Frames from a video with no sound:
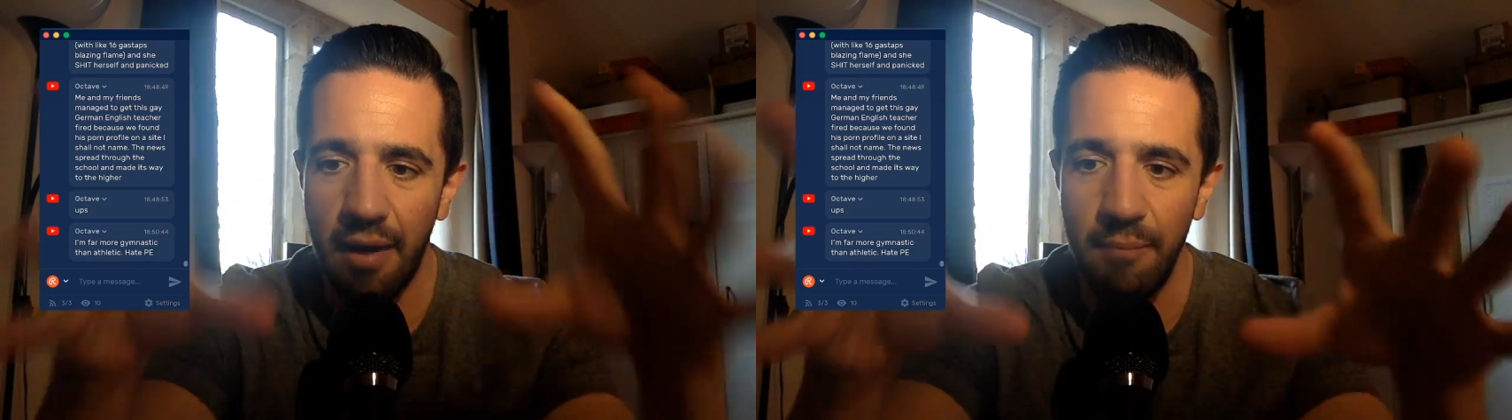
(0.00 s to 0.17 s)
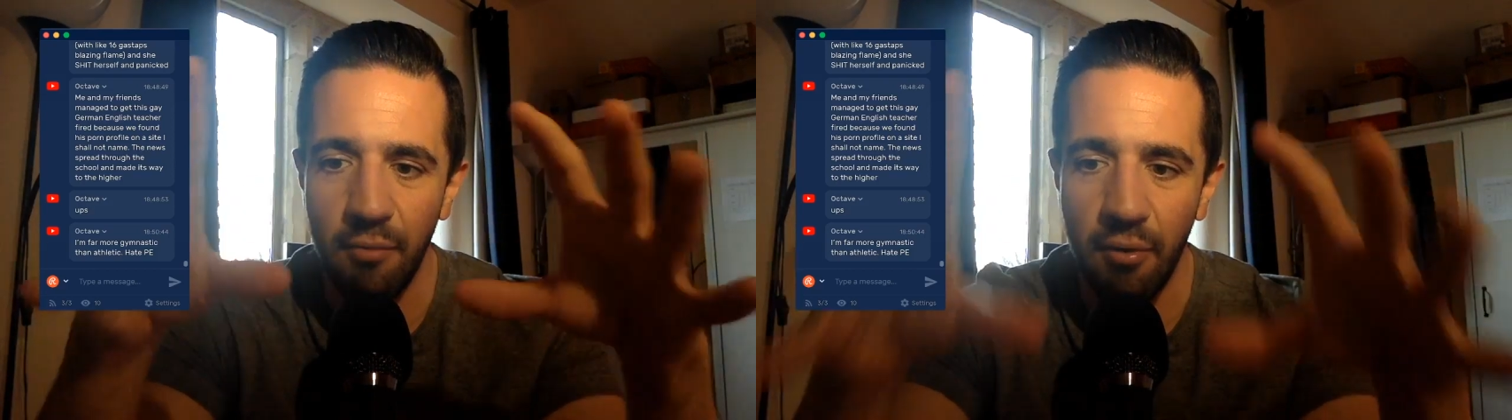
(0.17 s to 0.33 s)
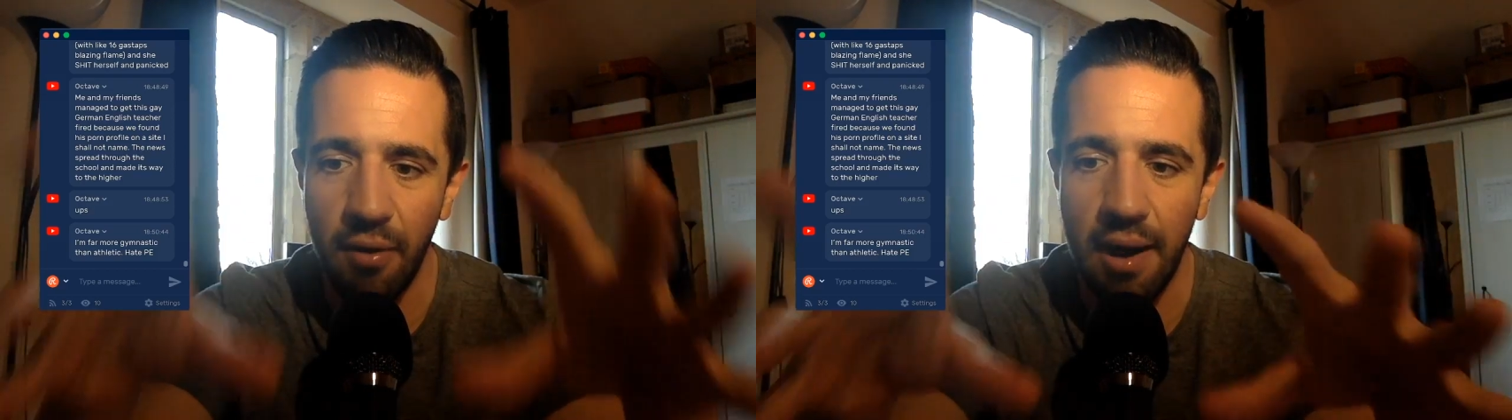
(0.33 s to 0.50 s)

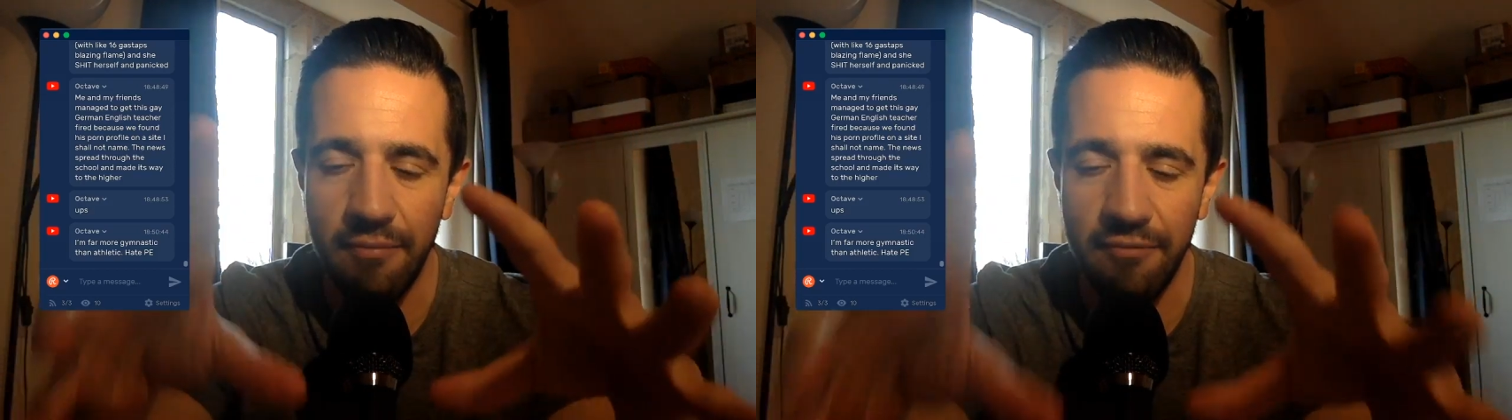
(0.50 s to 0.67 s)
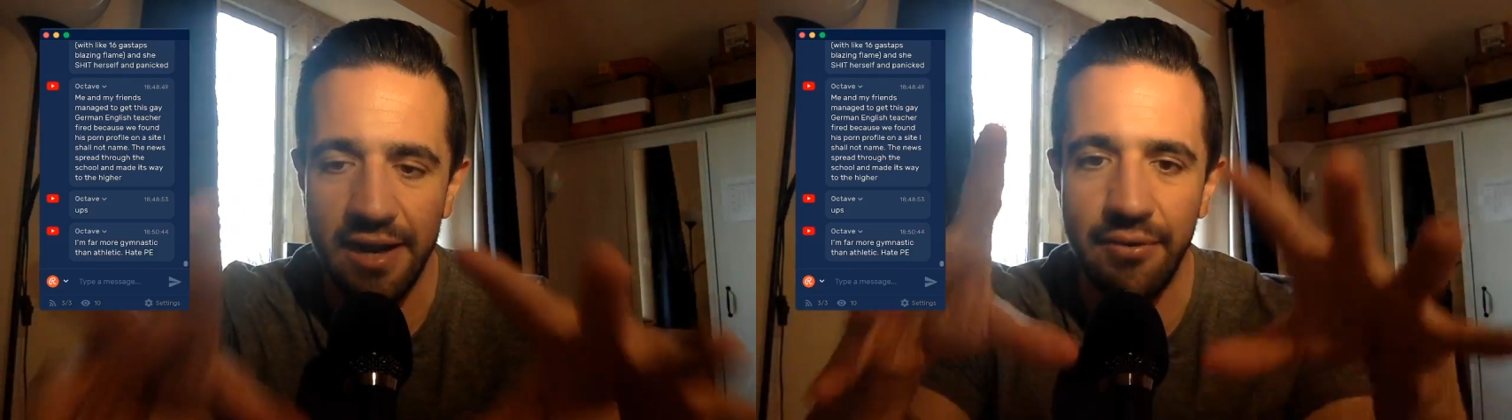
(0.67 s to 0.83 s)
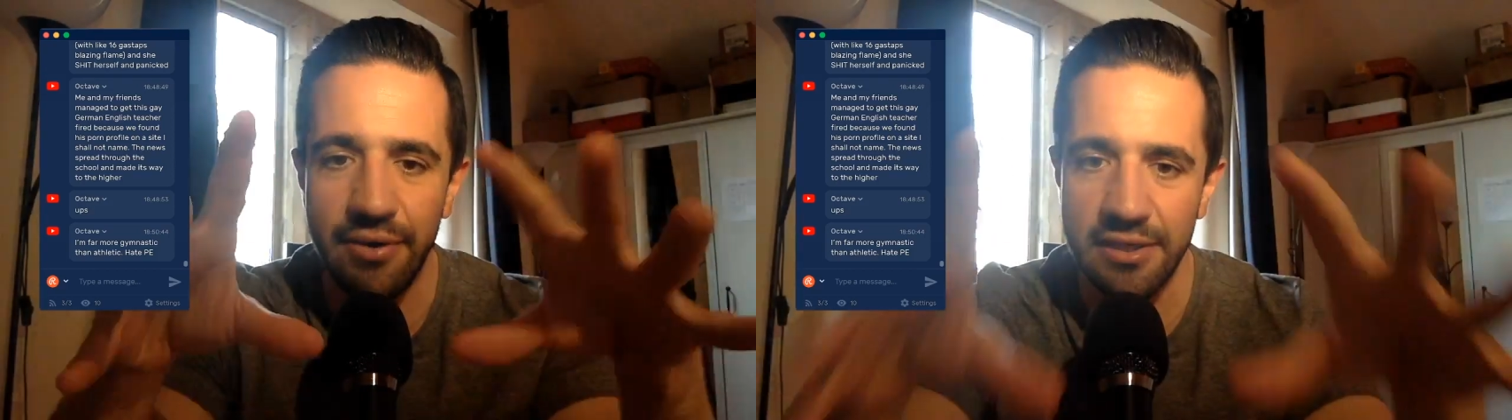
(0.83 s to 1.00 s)
more up for
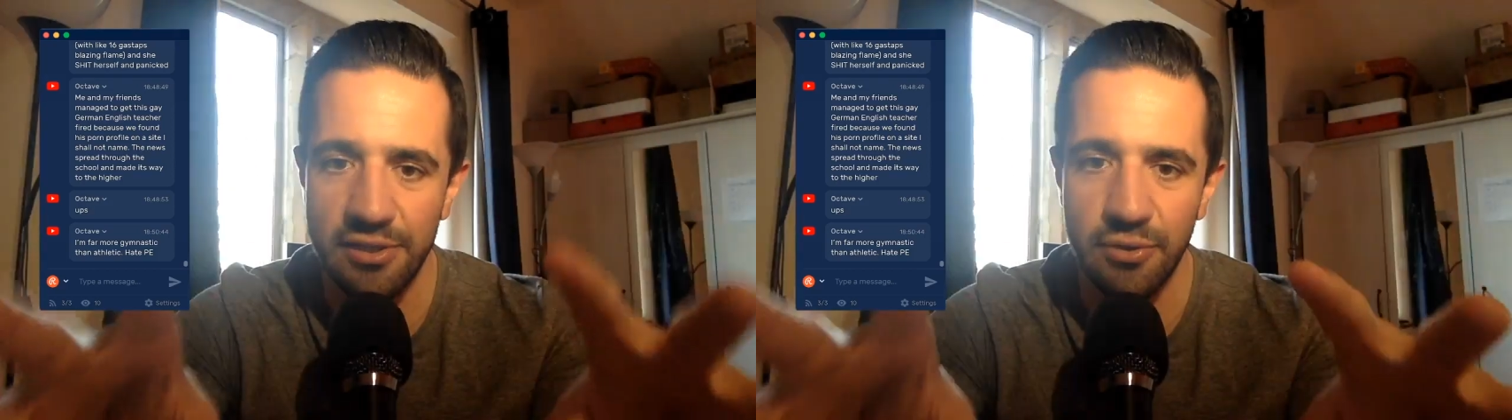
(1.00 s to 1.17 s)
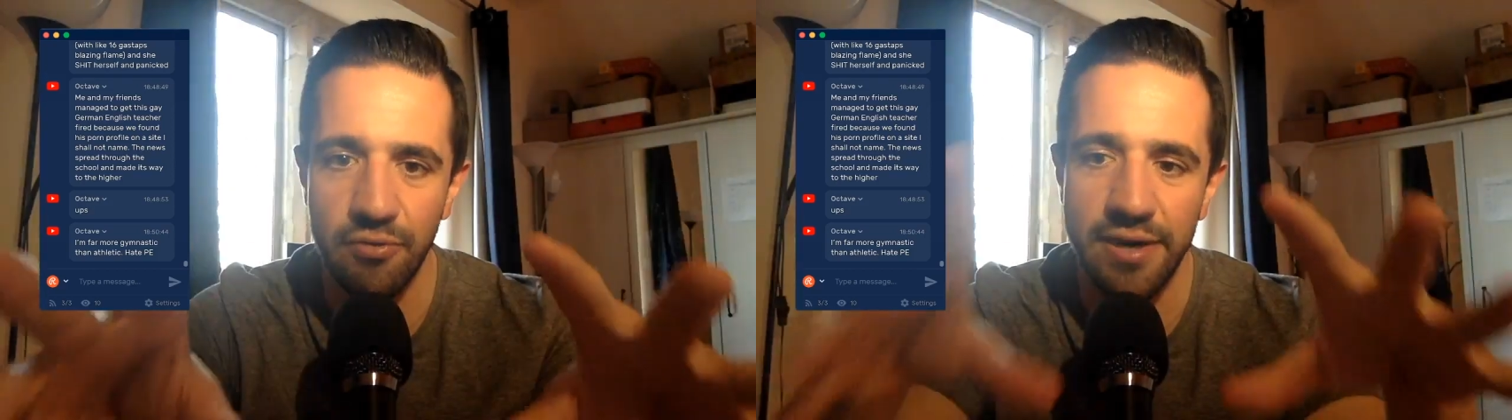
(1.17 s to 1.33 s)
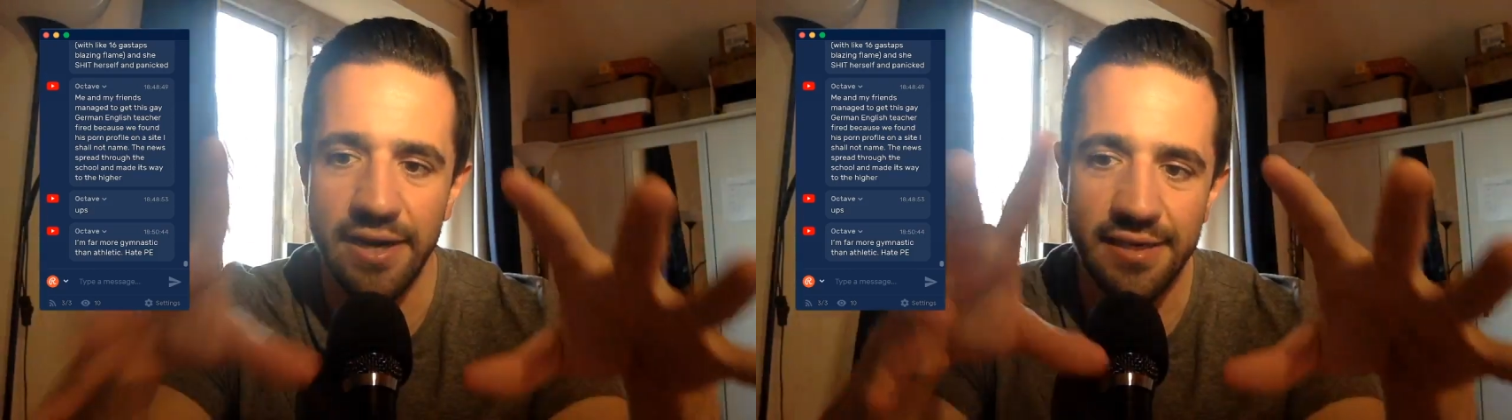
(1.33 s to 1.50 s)
hearing
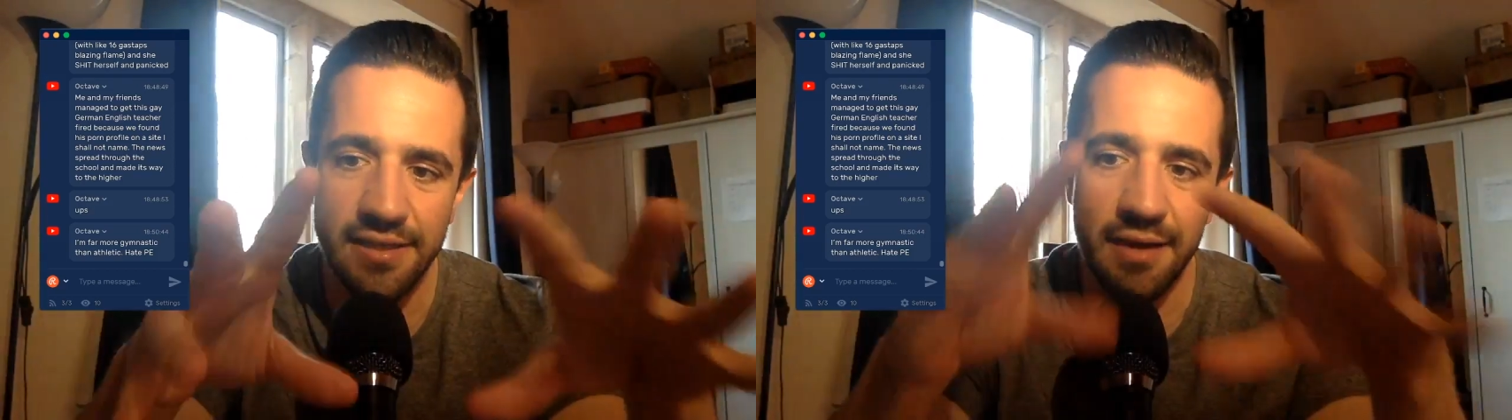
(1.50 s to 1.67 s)
stories